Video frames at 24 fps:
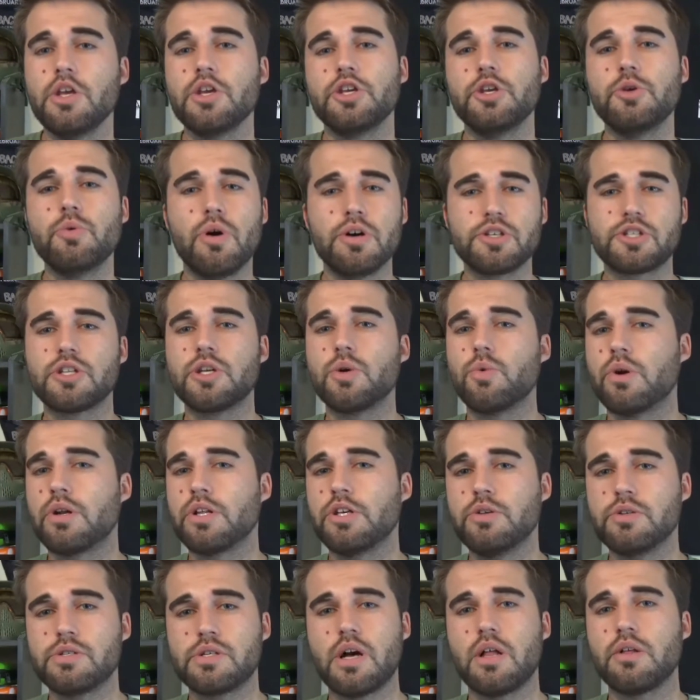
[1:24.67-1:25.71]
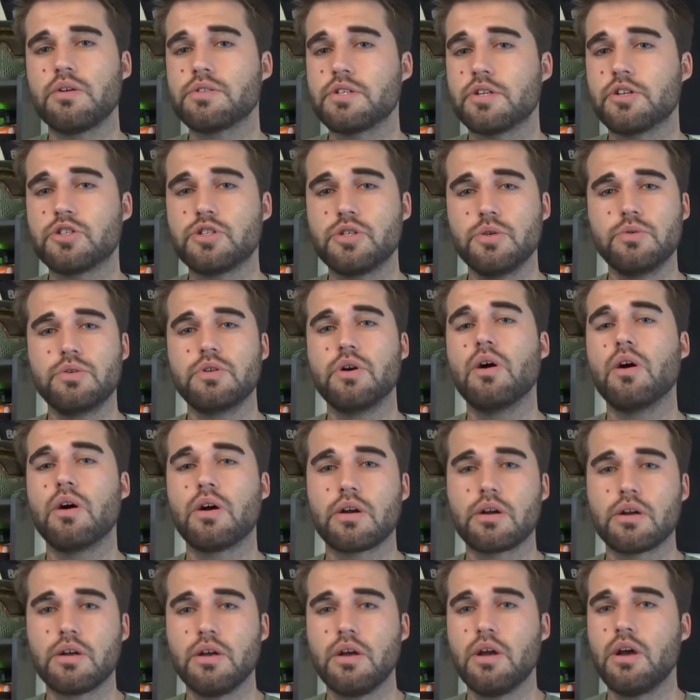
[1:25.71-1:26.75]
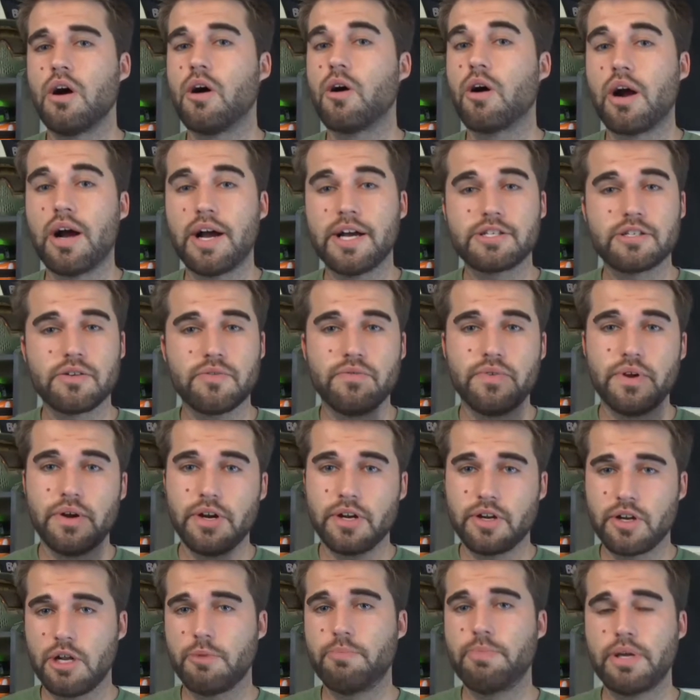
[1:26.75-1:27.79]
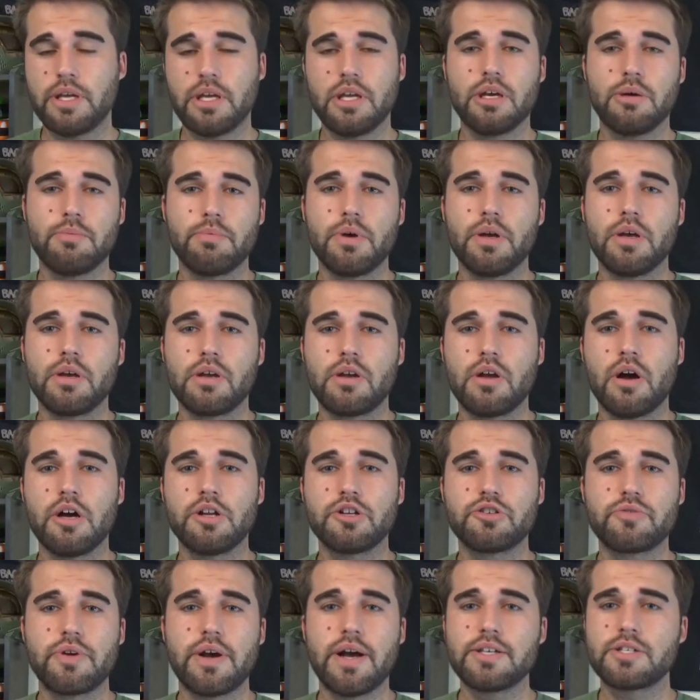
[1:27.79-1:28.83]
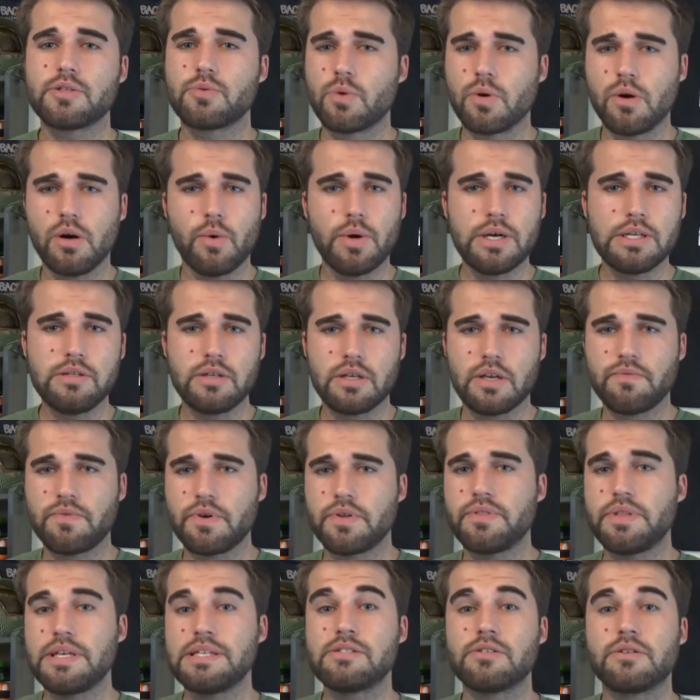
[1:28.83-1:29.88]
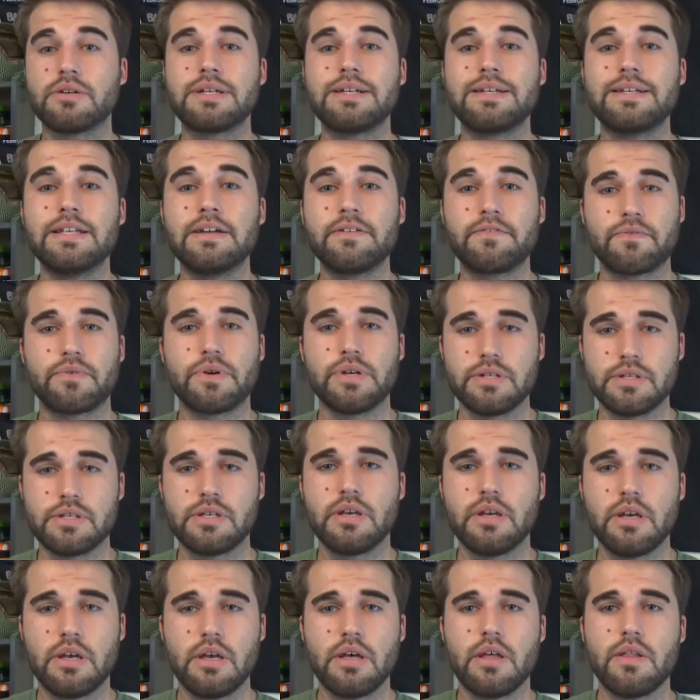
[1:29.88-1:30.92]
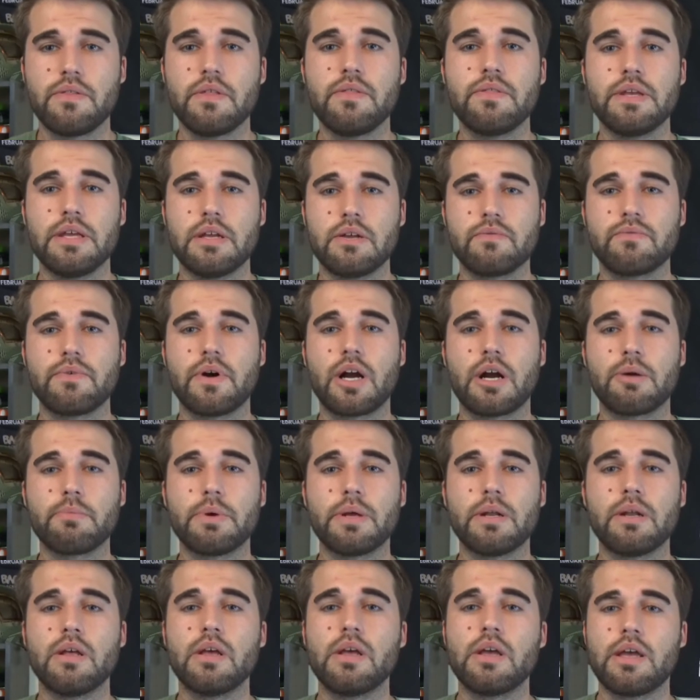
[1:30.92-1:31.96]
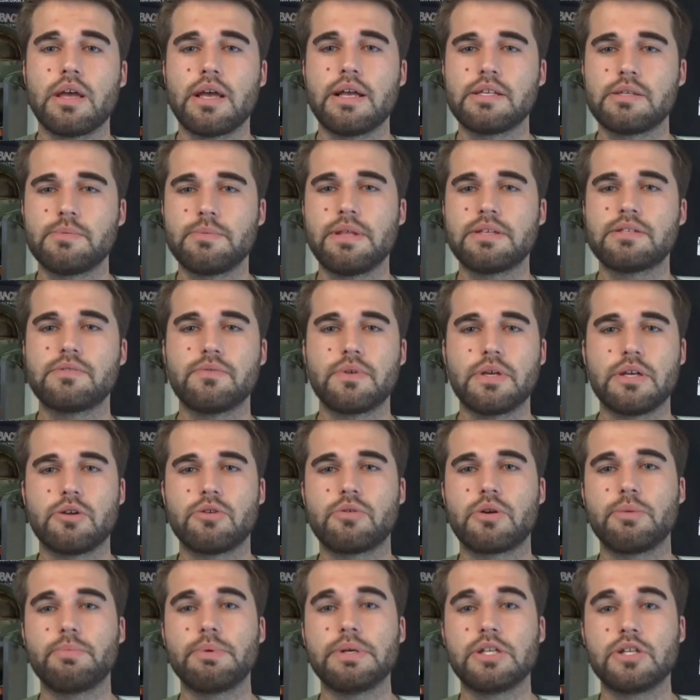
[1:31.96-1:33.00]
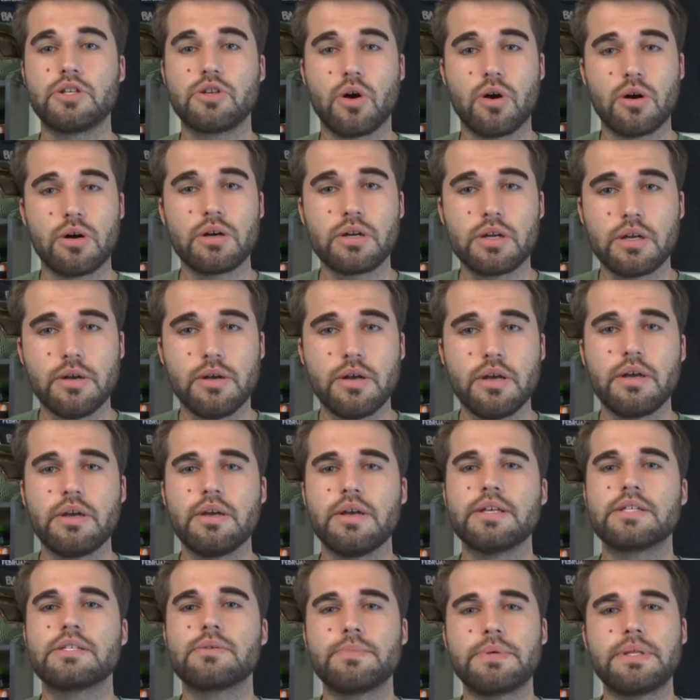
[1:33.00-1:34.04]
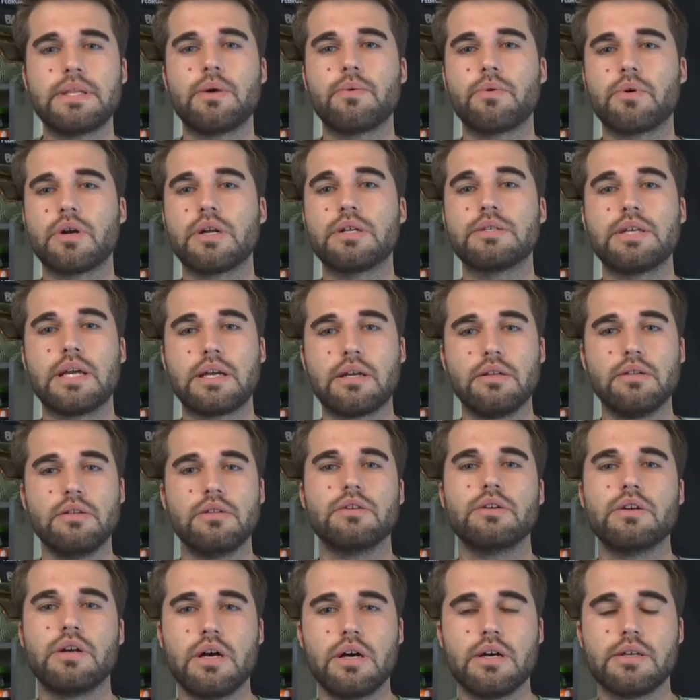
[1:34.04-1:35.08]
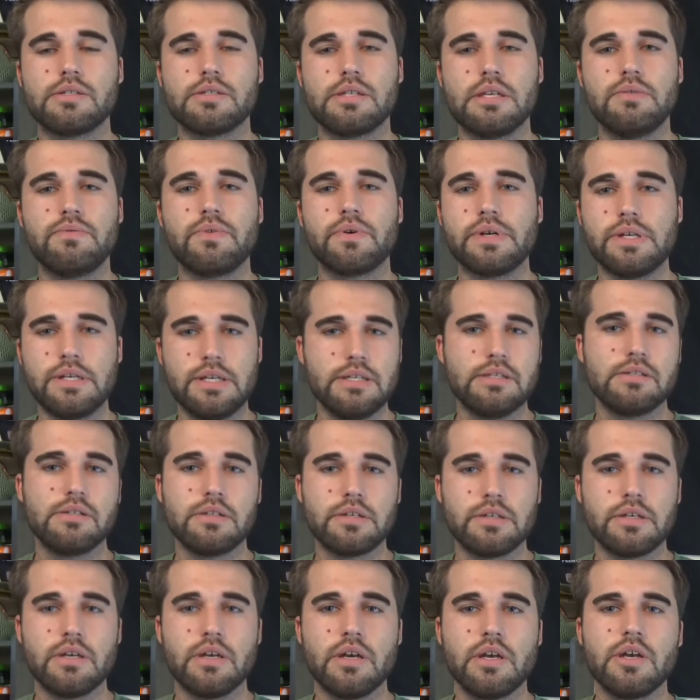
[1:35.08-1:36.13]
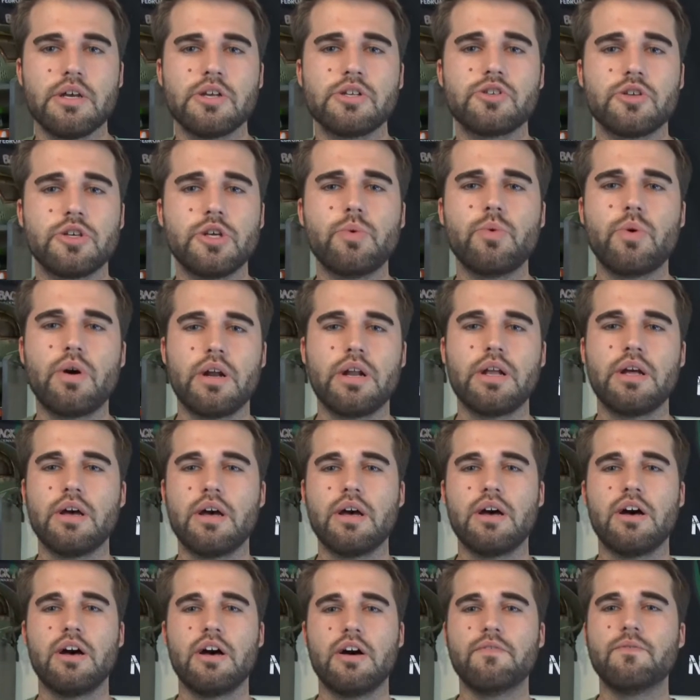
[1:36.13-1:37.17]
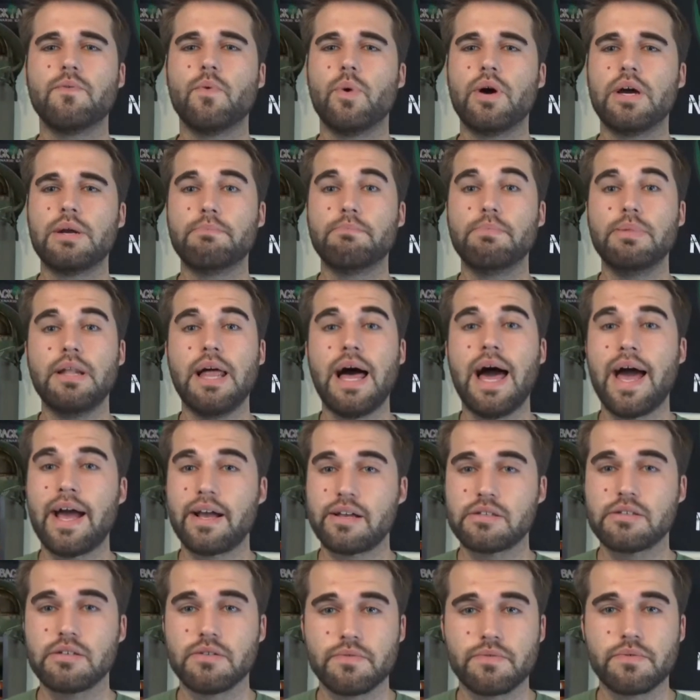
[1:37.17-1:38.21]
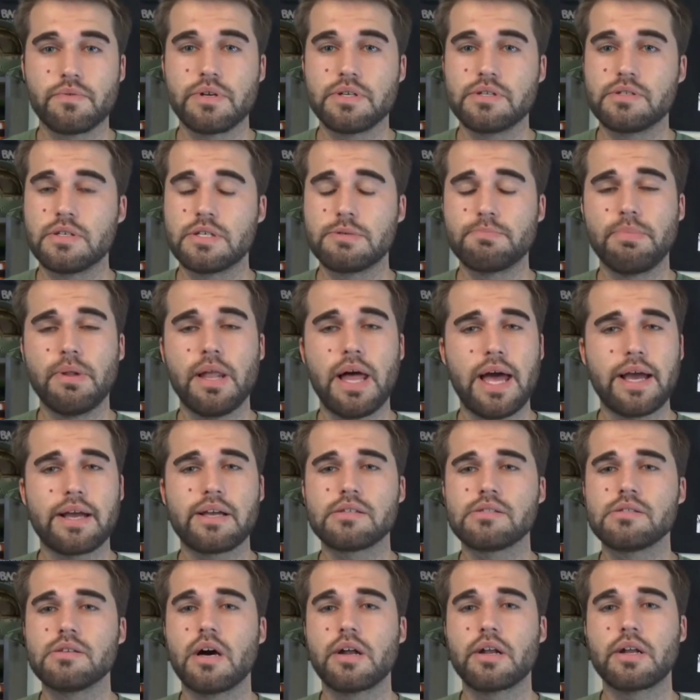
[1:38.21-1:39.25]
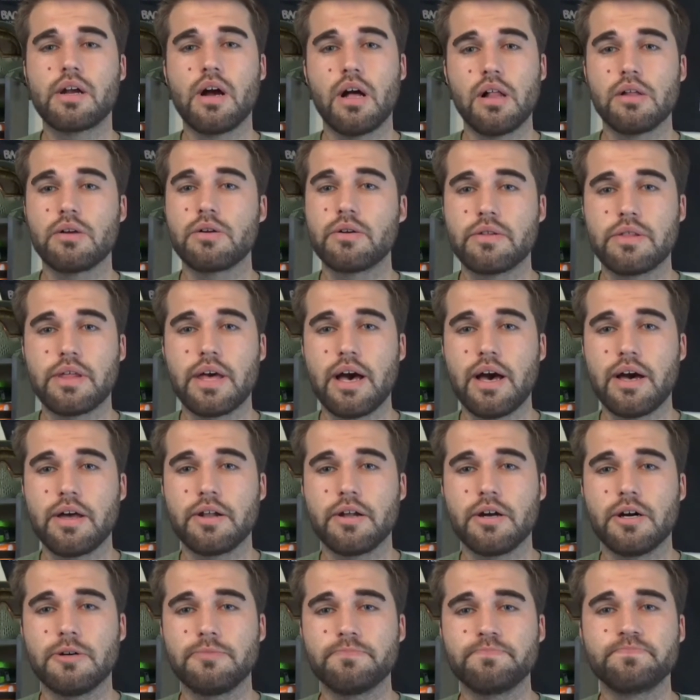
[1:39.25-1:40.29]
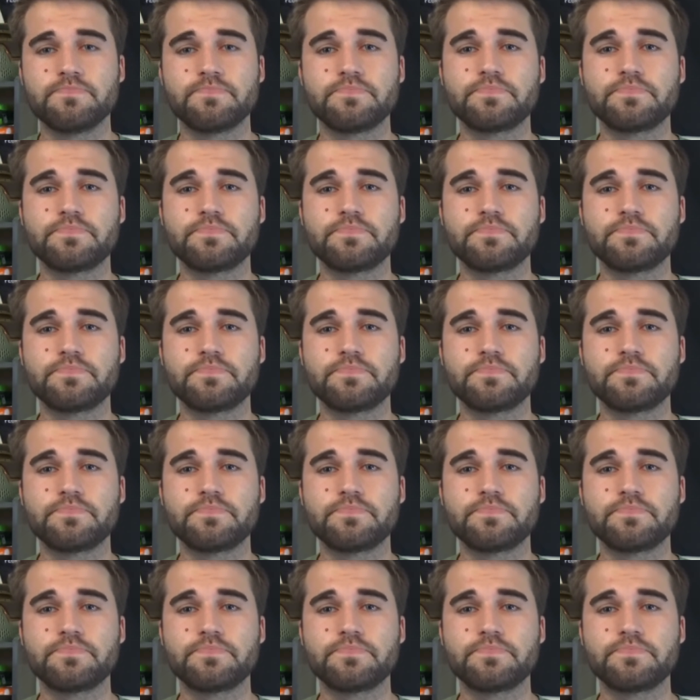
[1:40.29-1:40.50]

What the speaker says: You also don't want to use colors that are too dark. Our eyes are very good at picking up contrast, and we're always looking for things that are different than the environment. And something that's incredibly dark is something that we're going to take a look, see very easily. So you want to avoid blacks, for instance. Black is not a color that